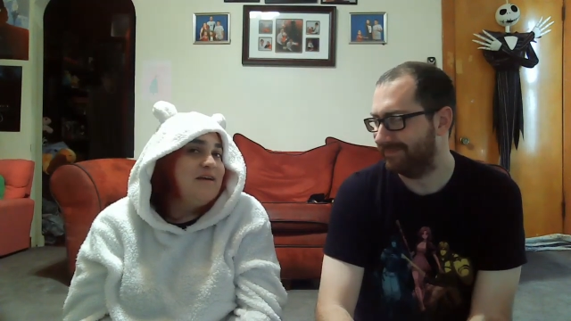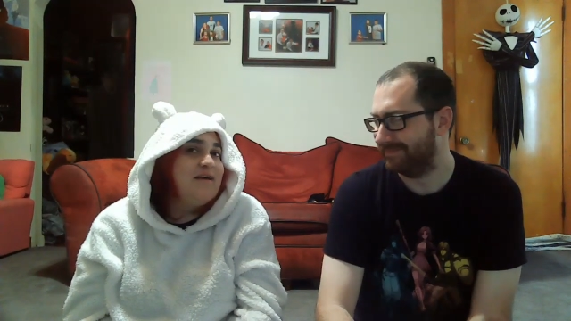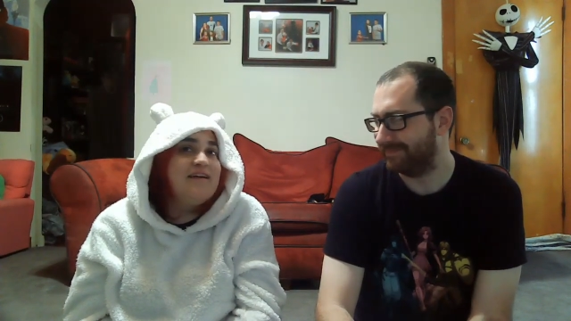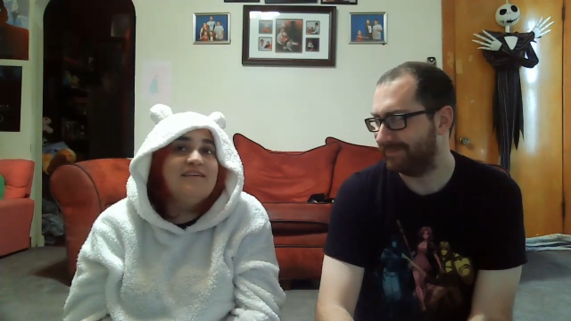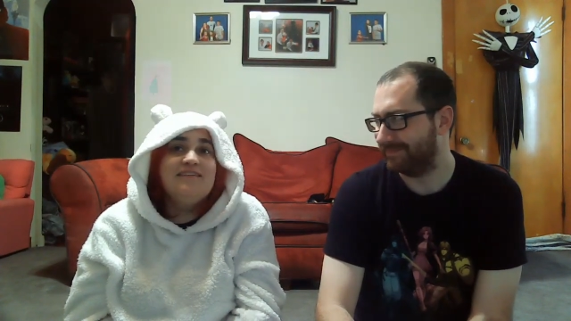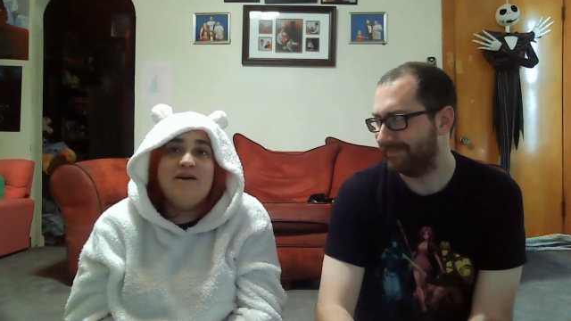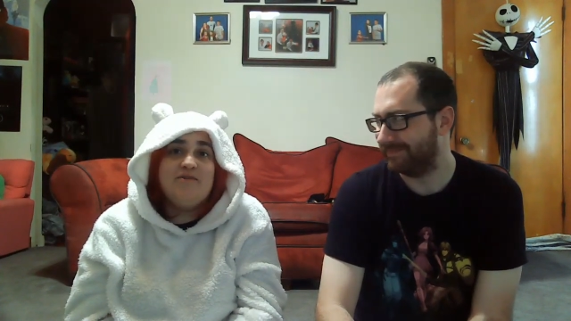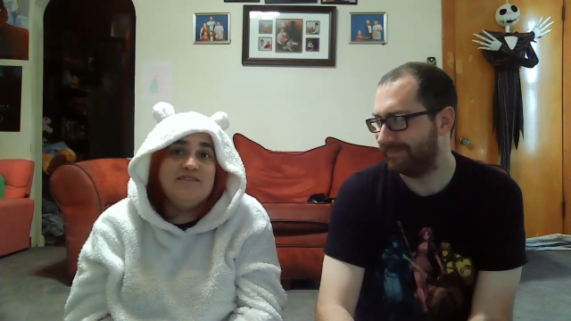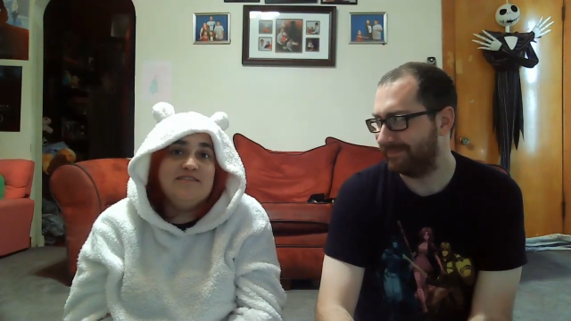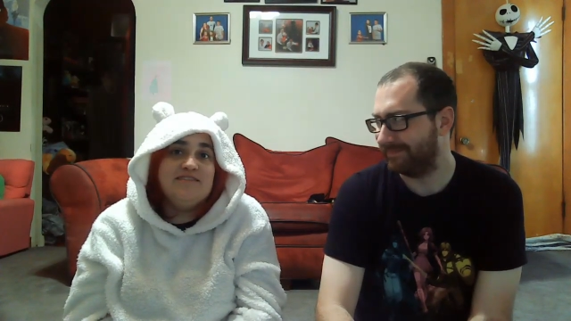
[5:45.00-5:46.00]
Speaker 1: because he
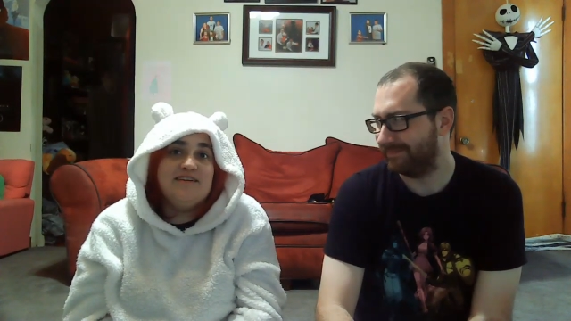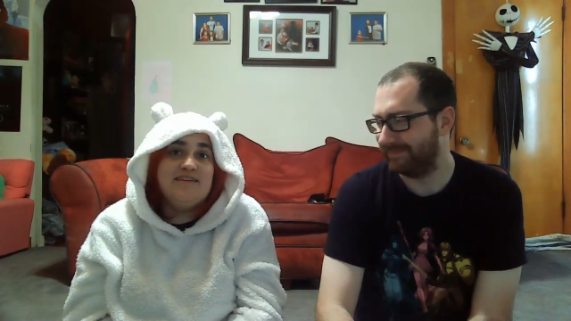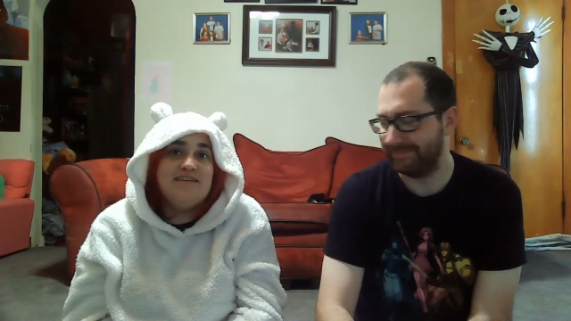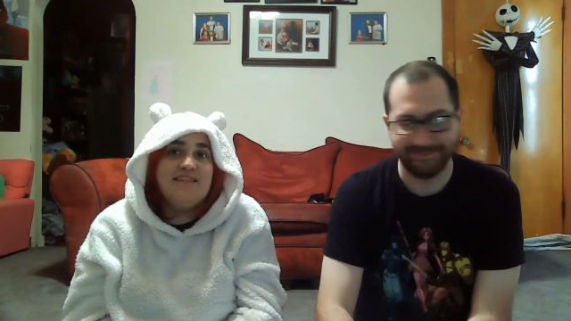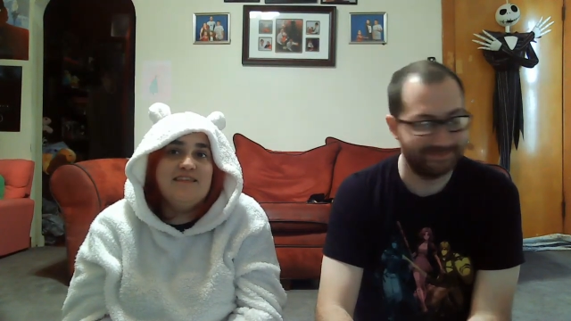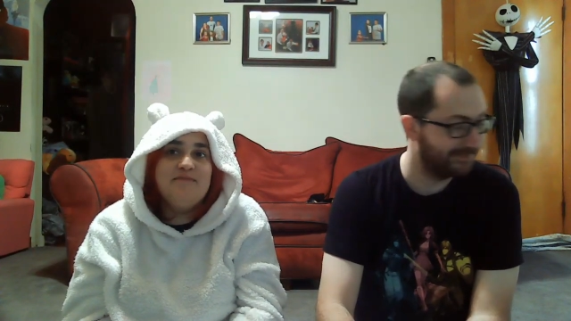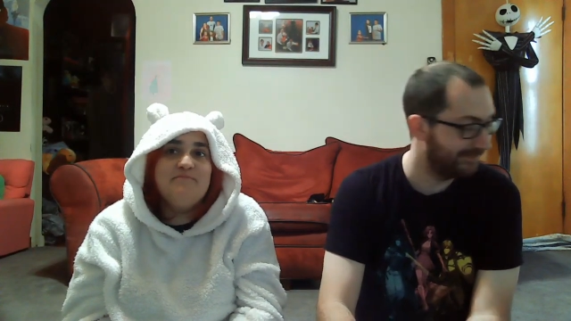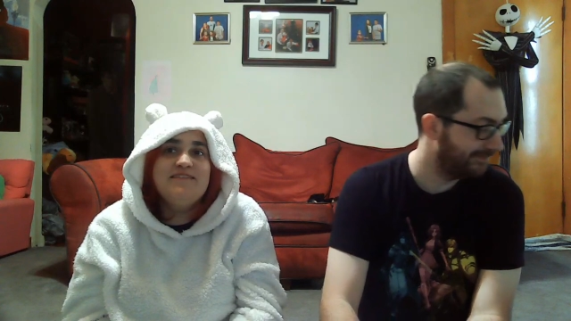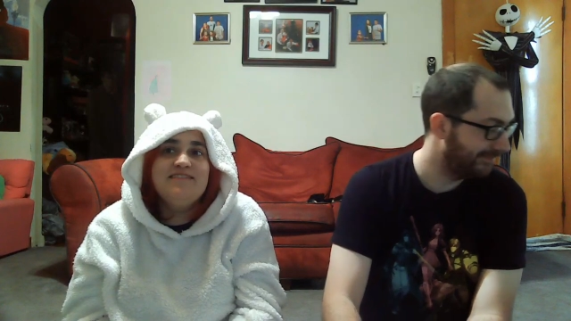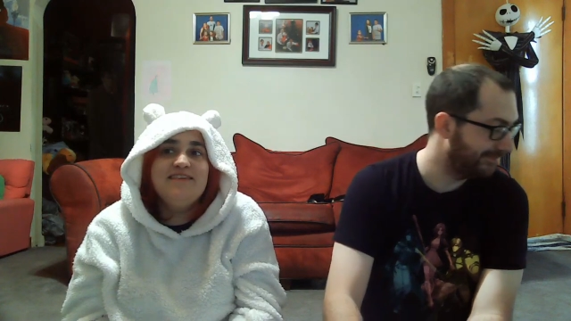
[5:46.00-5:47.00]
always does that, and then he
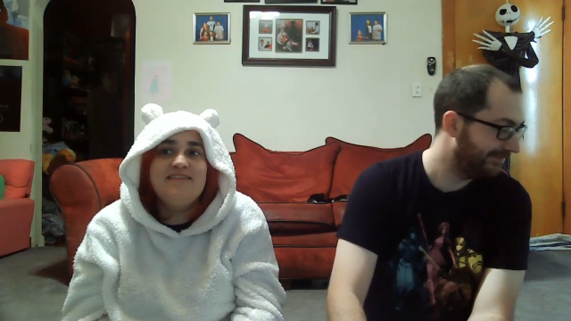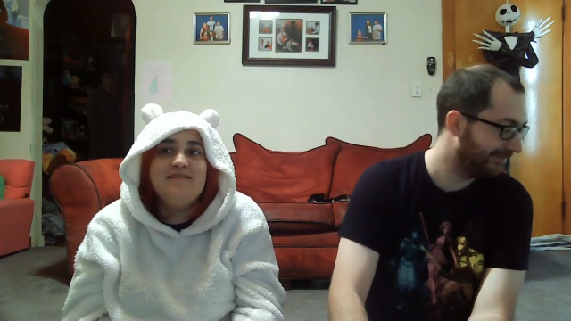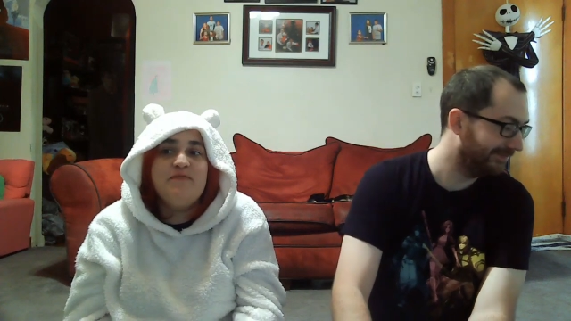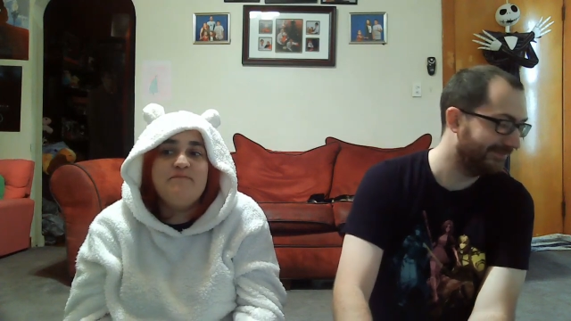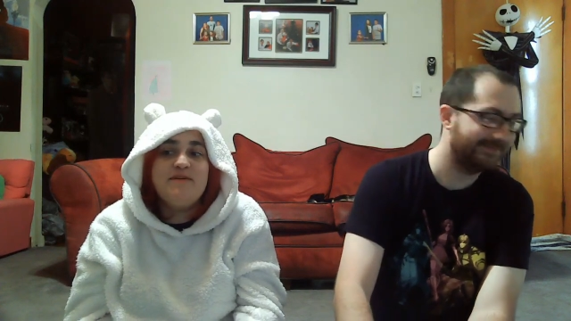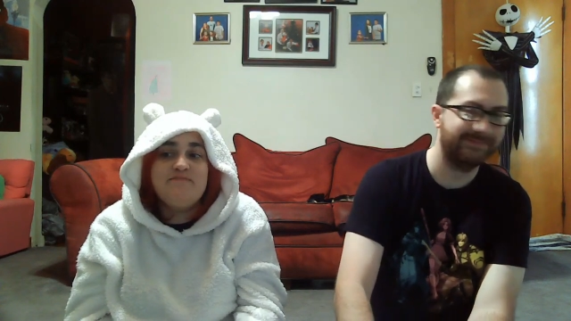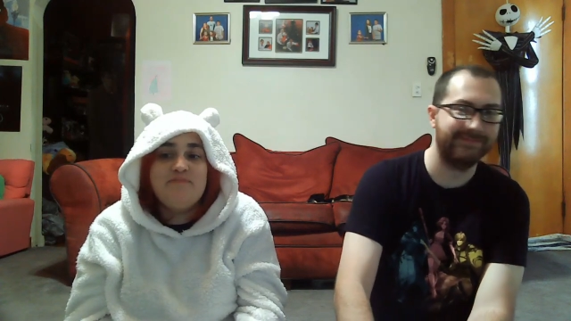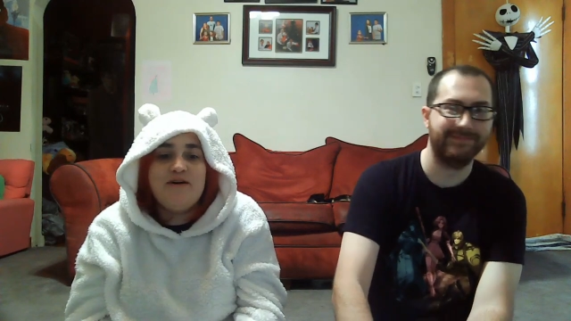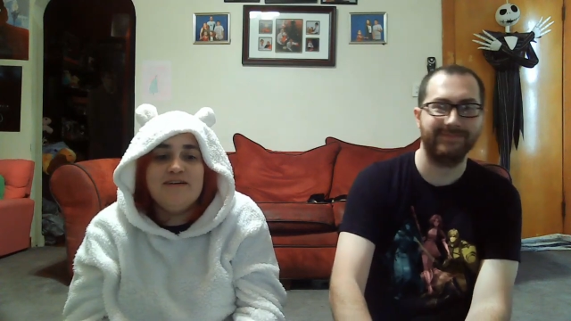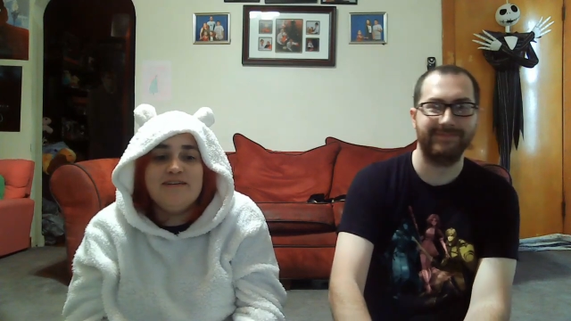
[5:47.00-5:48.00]
misses like some of the best
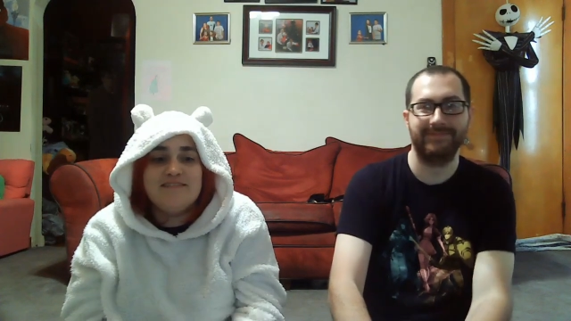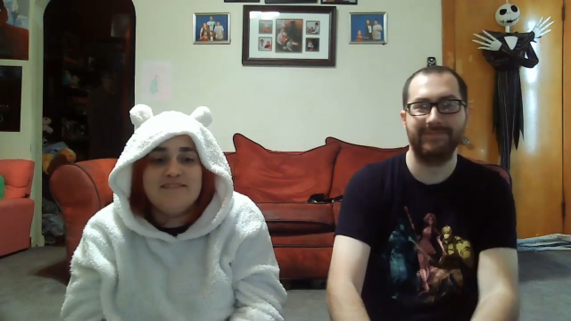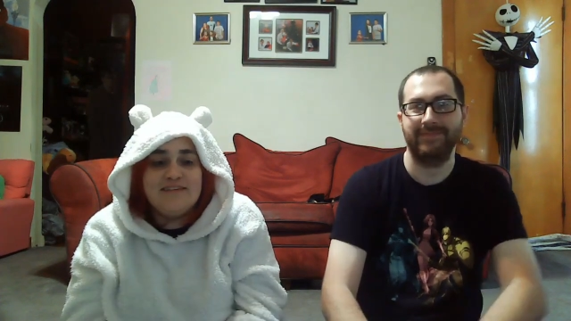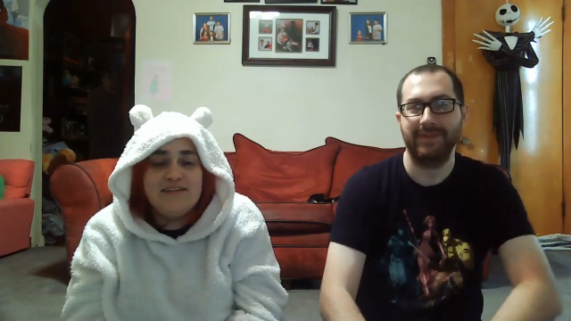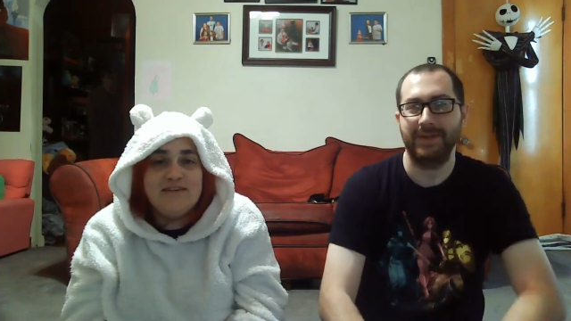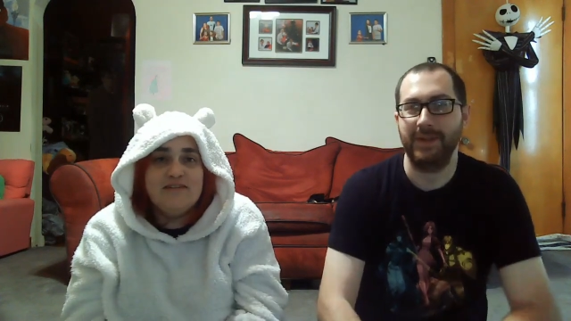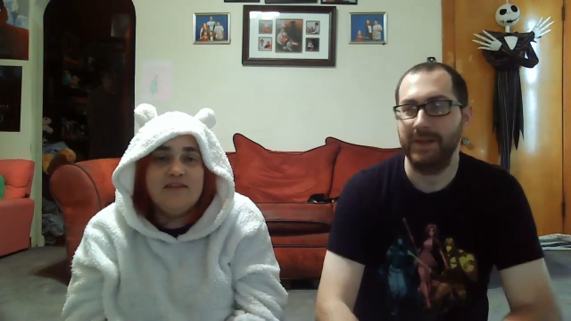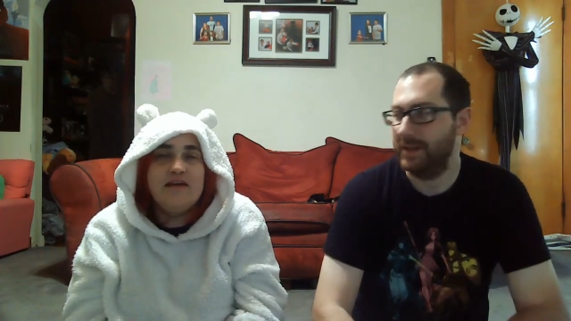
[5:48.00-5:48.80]
parts, and you're like,